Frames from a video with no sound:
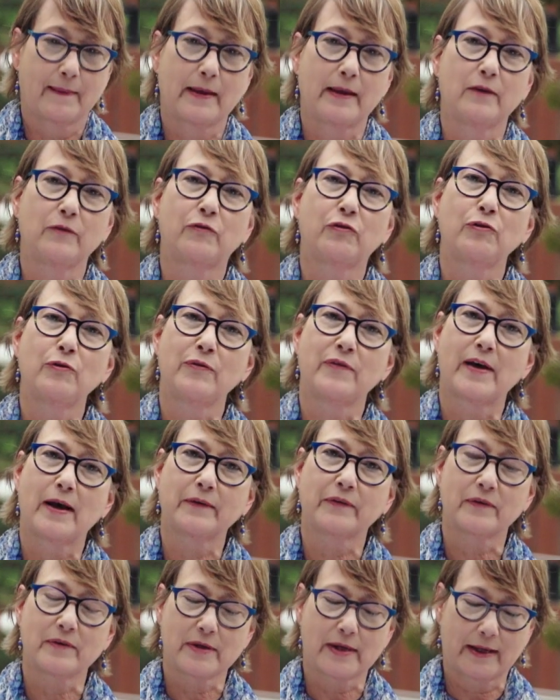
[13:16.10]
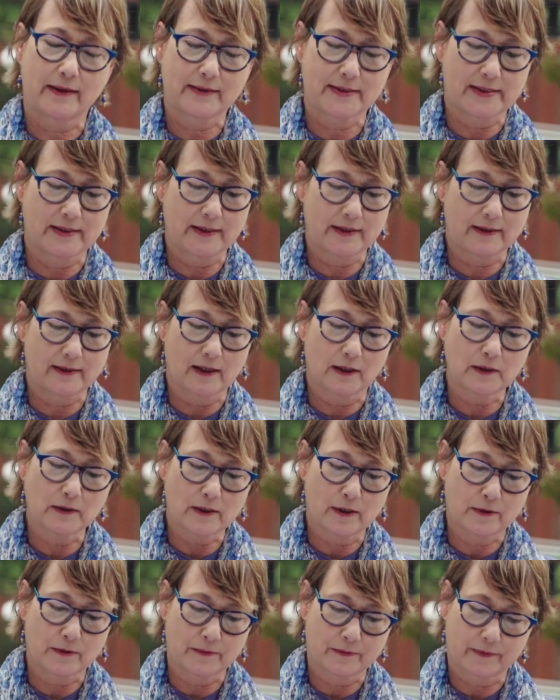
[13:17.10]
In 2019
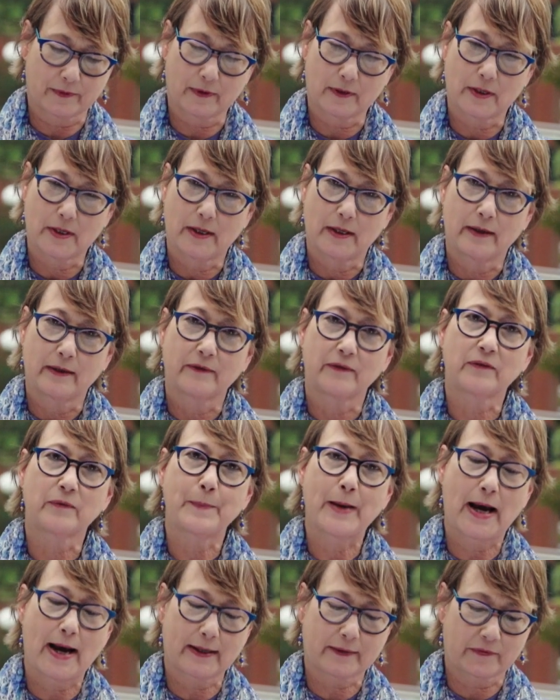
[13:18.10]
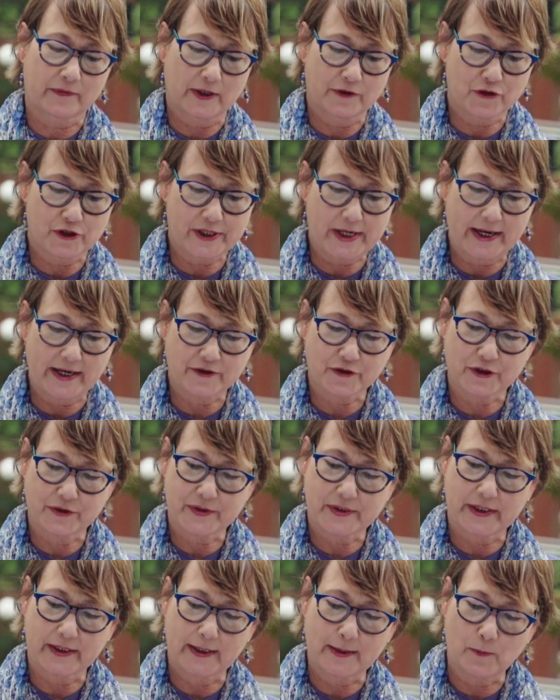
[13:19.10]
alone, Spac's education
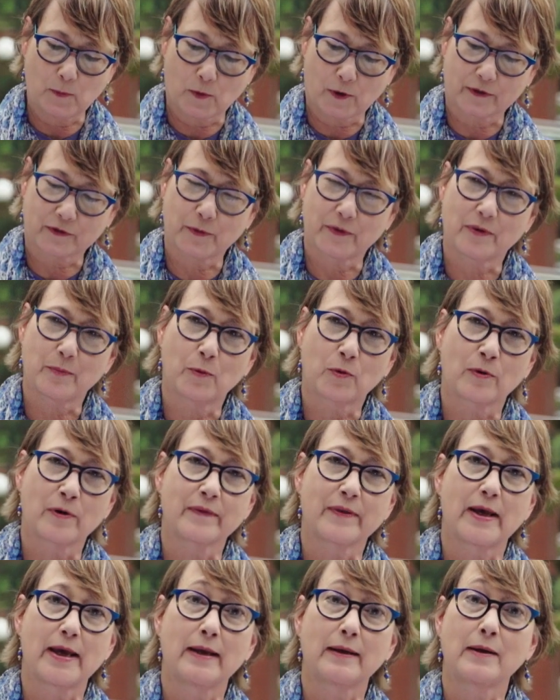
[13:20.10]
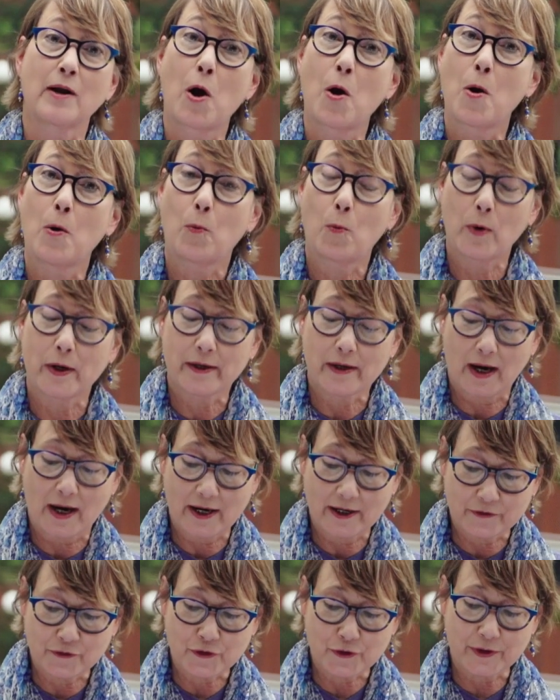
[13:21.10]
team worked with more than
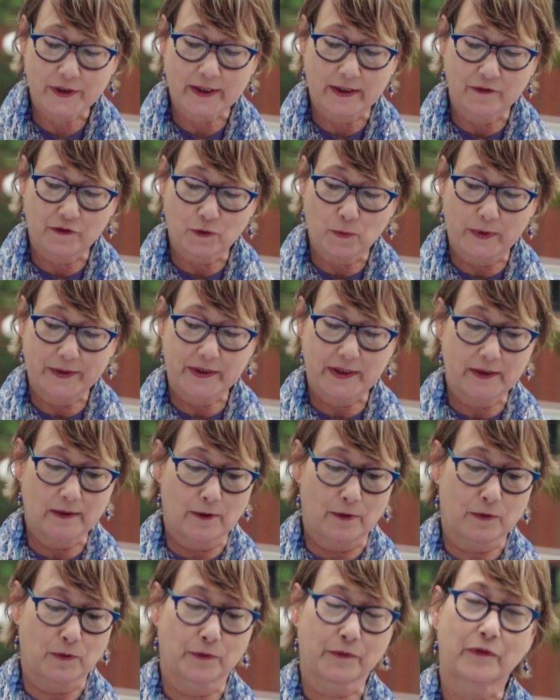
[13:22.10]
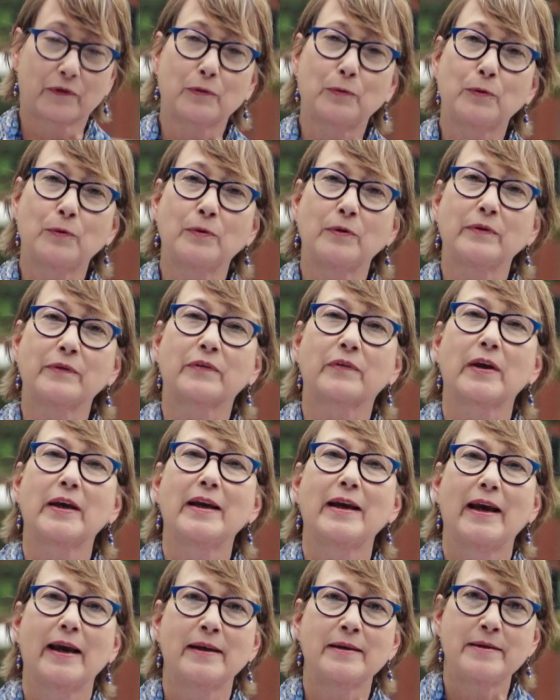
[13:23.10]
120 local schools
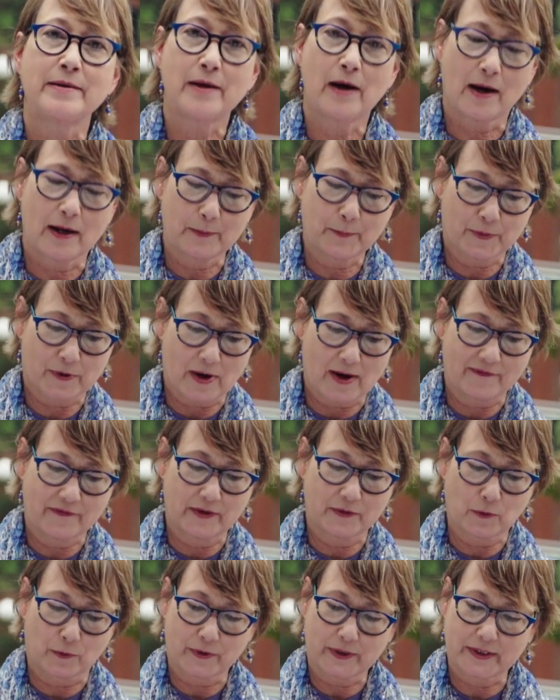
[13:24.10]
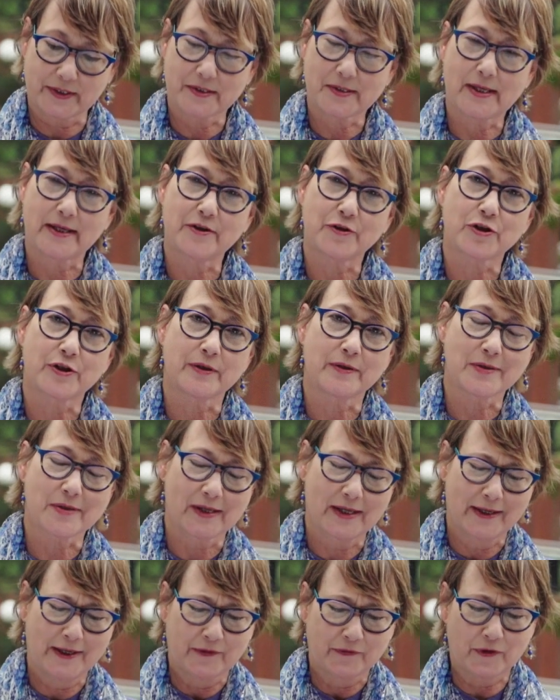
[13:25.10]
and nonprofit organizations
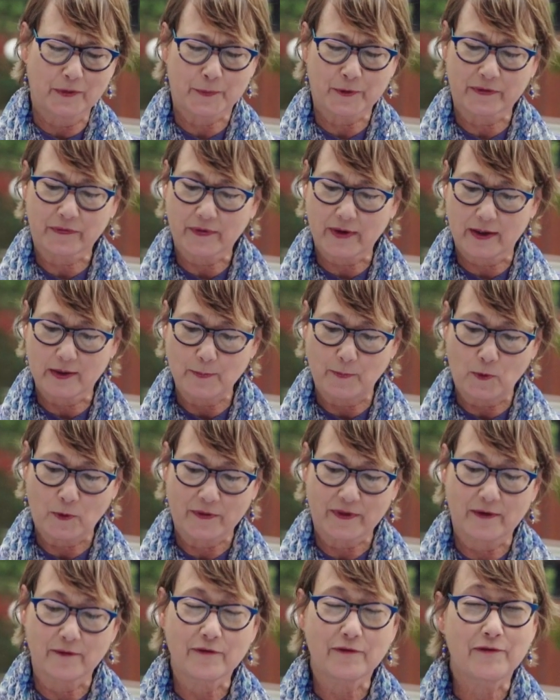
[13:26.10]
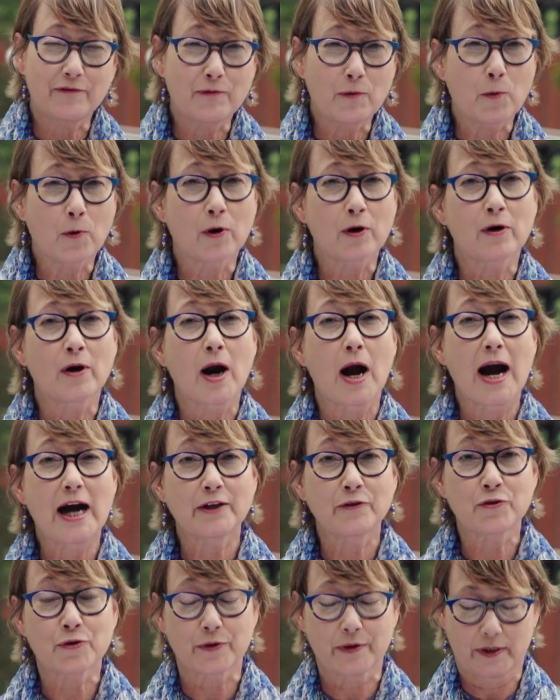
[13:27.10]
to present more than
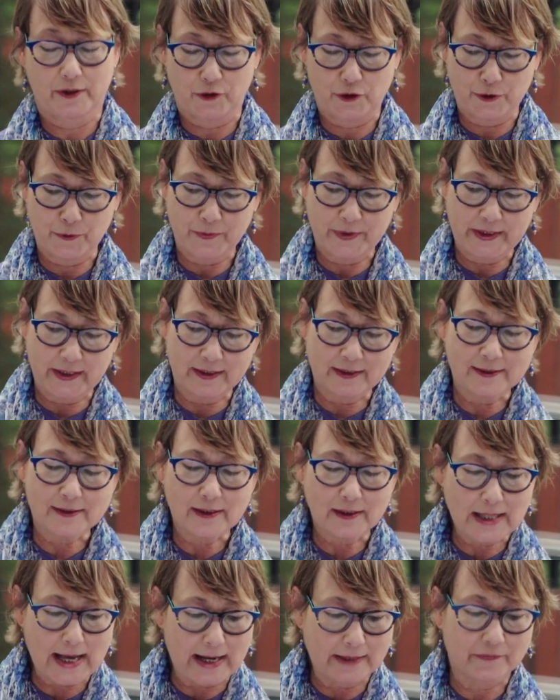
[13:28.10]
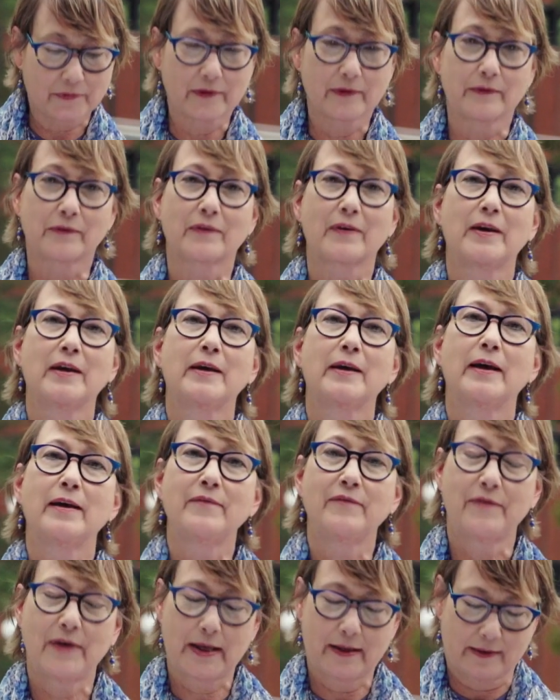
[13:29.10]
400 unique classes,
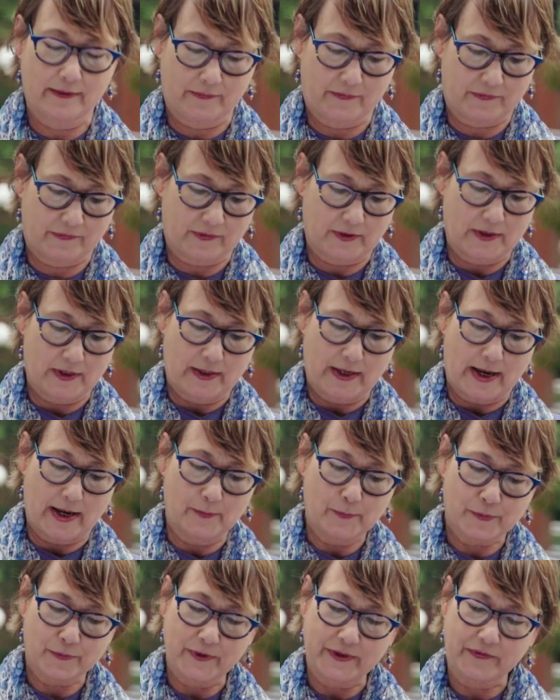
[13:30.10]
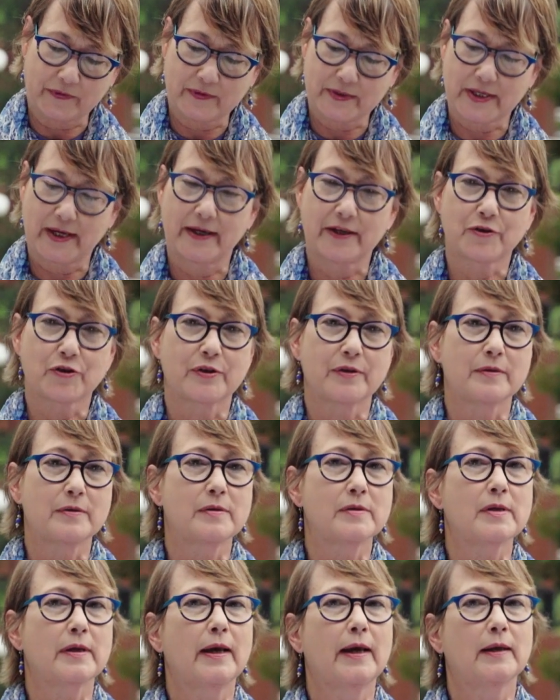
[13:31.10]
events, and
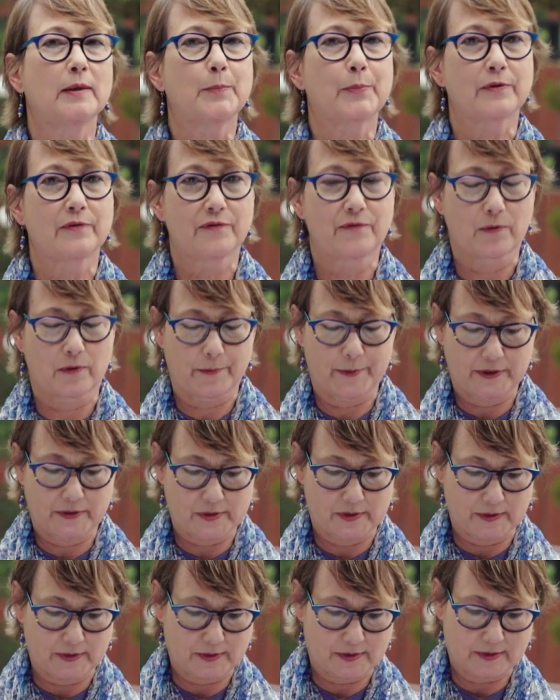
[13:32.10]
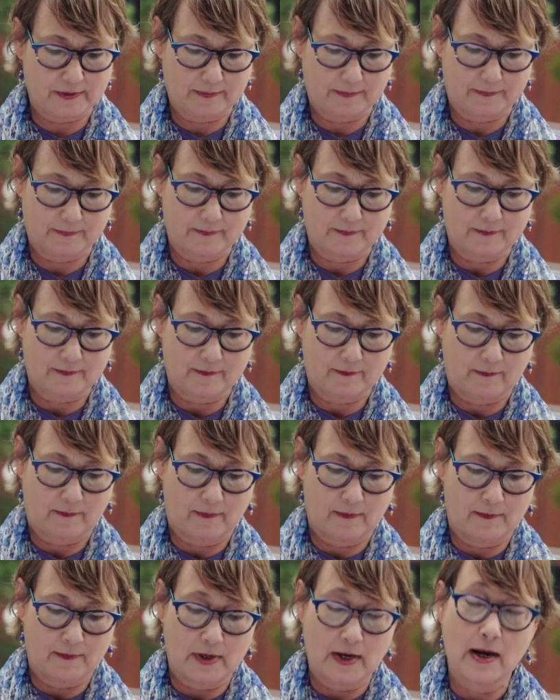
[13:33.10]
presentations and performances.
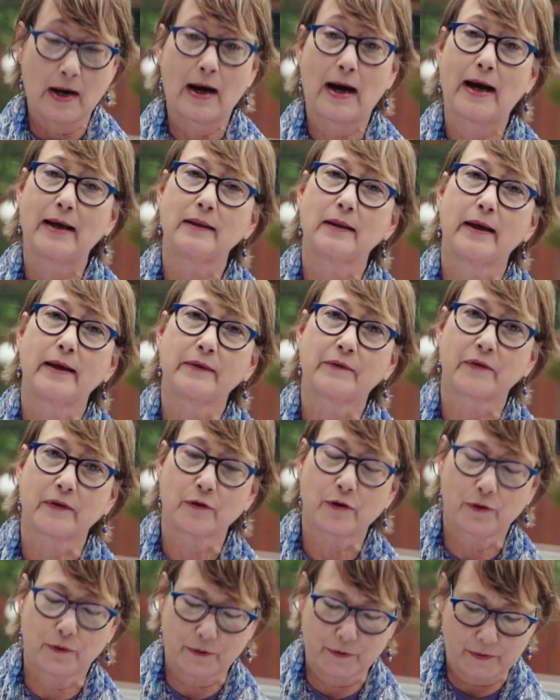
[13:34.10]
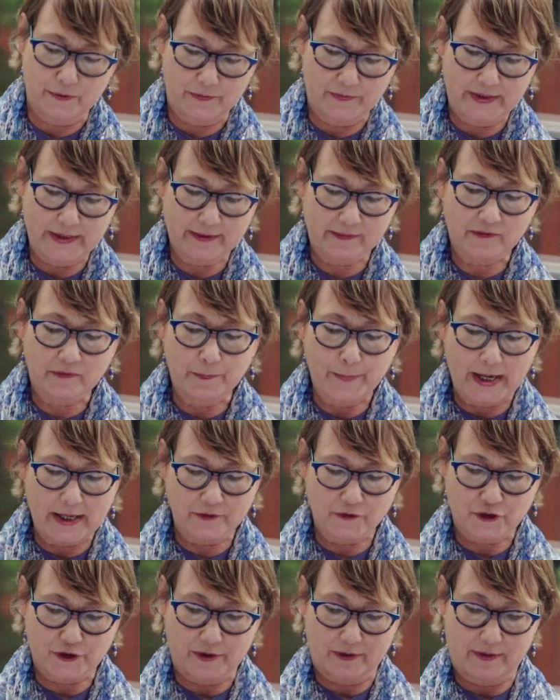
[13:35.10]
Highlights include the
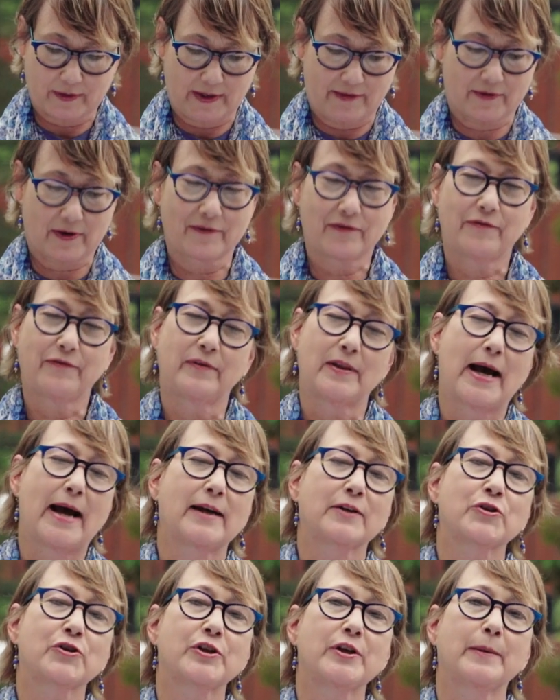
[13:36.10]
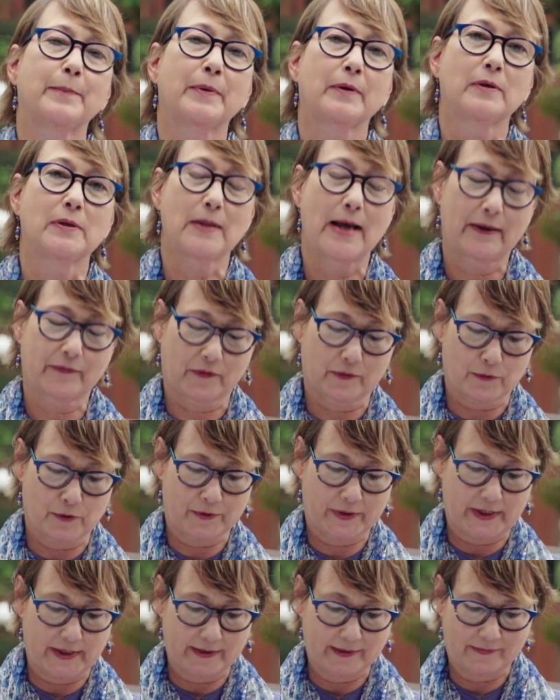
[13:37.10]
expansion of our flagship Classical
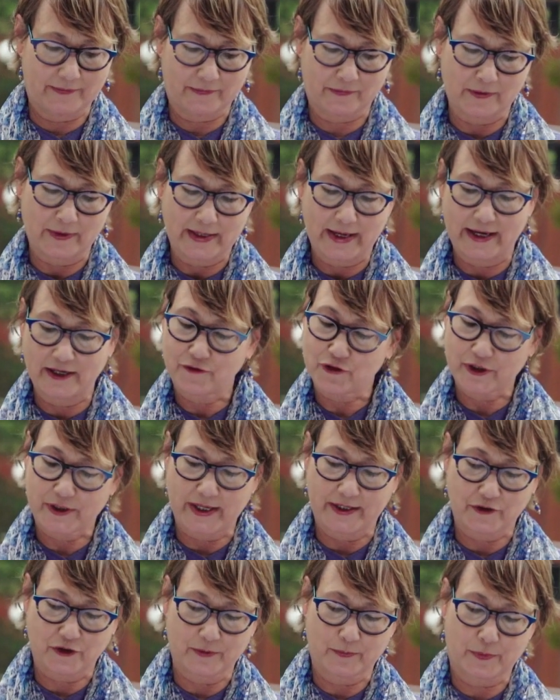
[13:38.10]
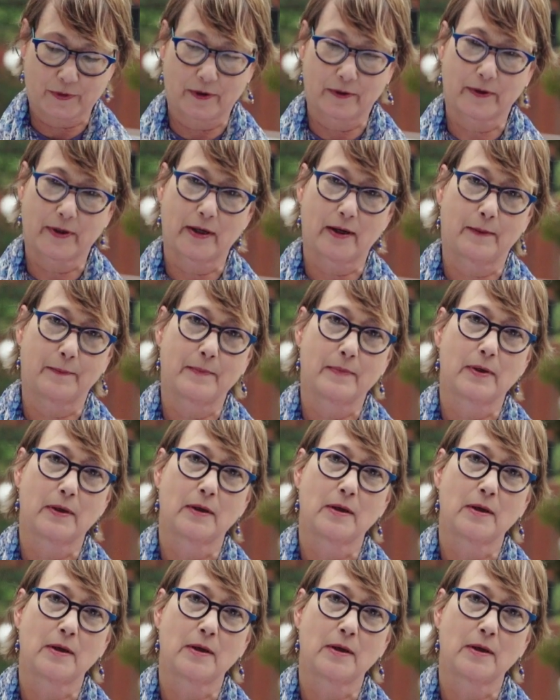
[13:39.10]
Kids education program,